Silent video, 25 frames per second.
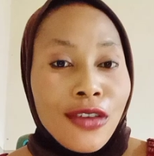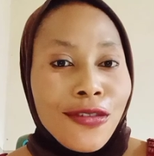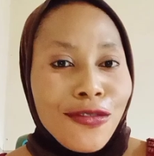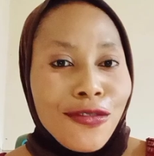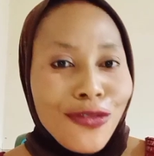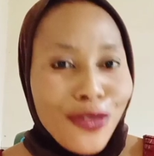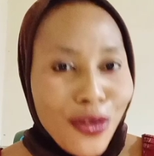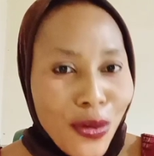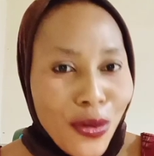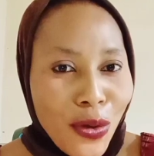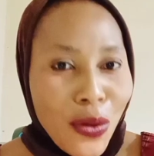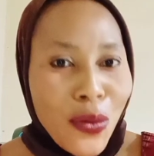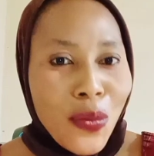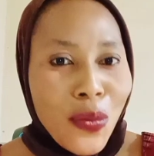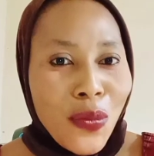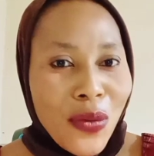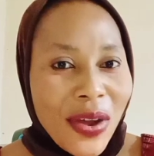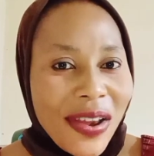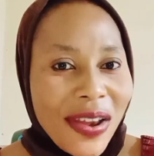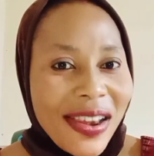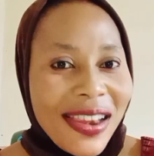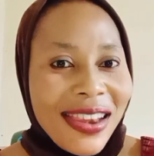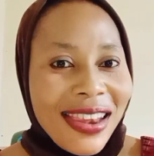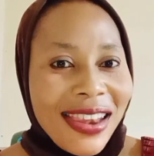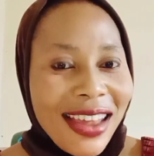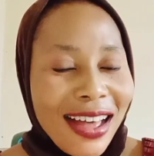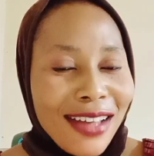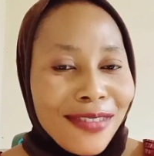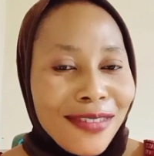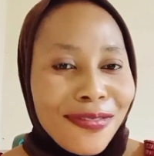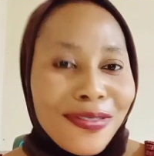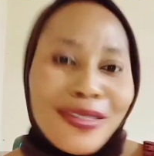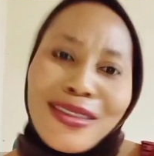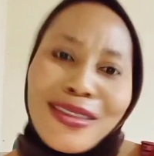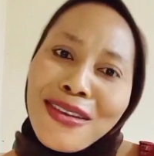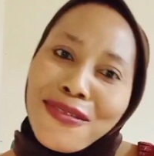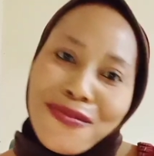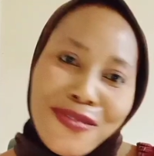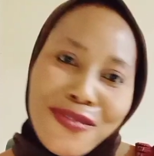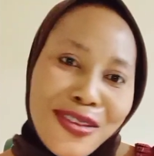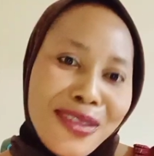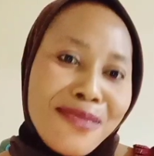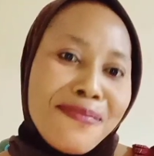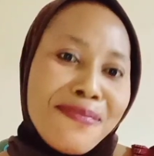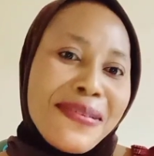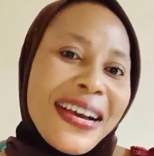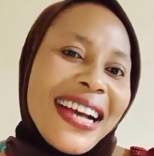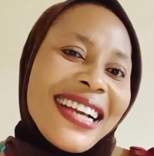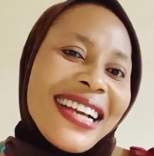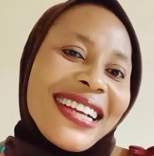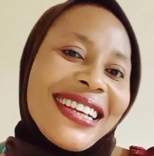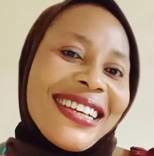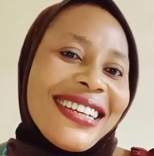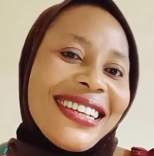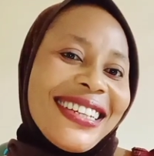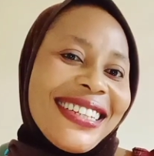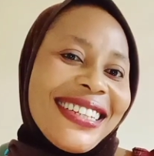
You will love the feedback.